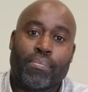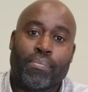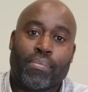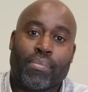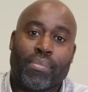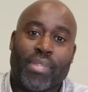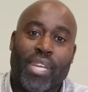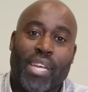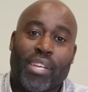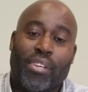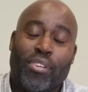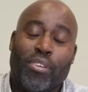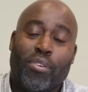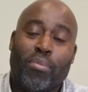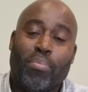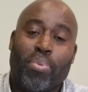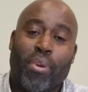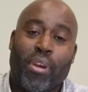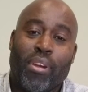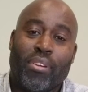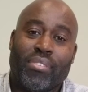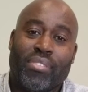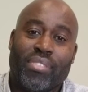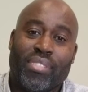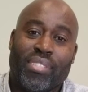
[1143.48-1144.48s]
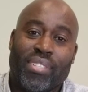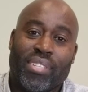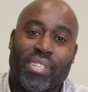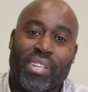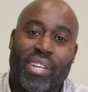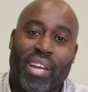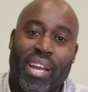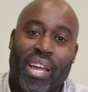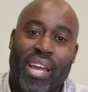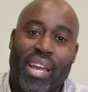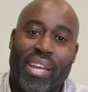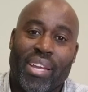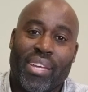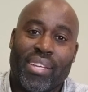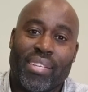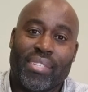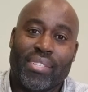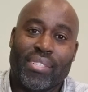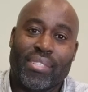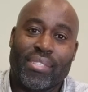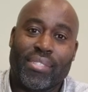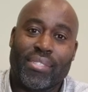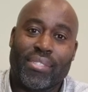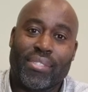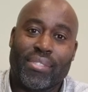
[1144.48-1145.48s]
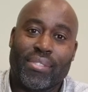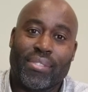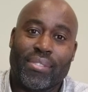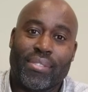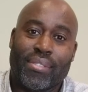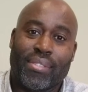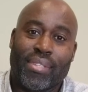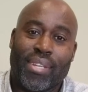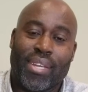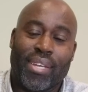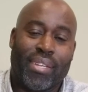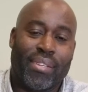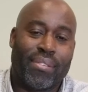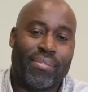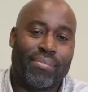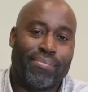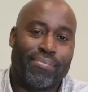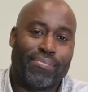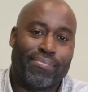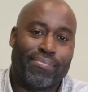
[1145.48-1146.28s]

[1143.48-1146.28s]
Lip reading: that new person in the class? That